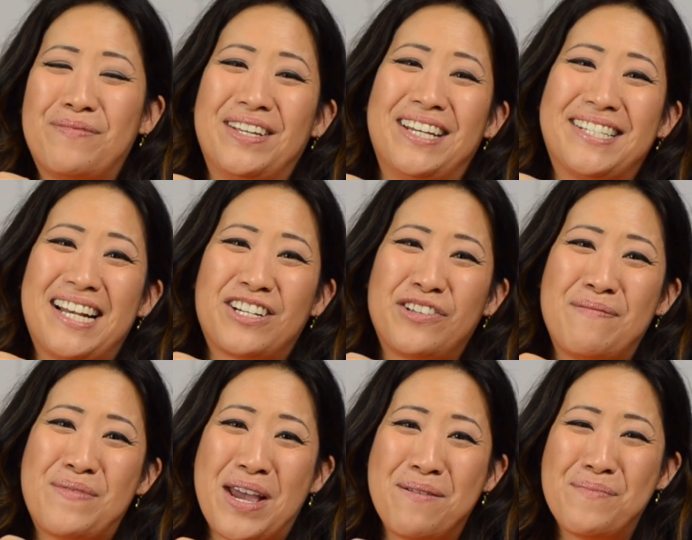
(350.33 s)
but it's actually
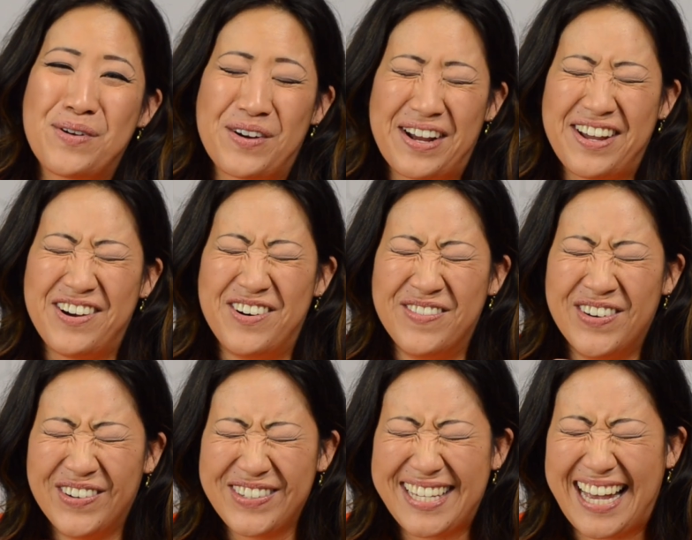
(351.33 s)
paper. I
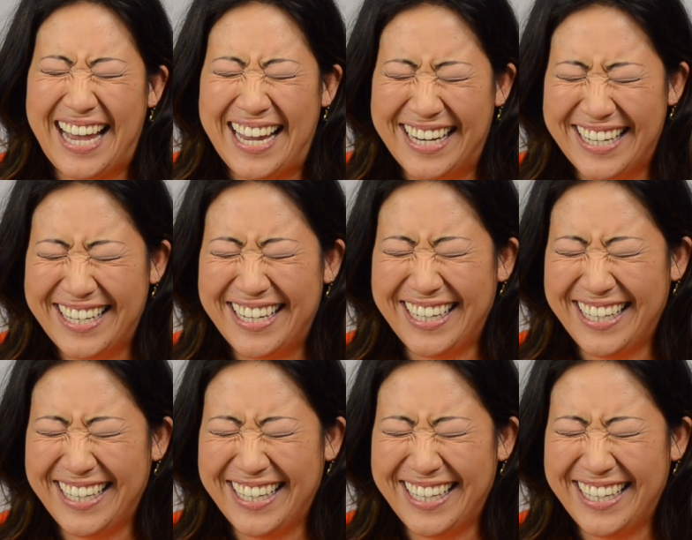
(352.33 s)
almost ate it.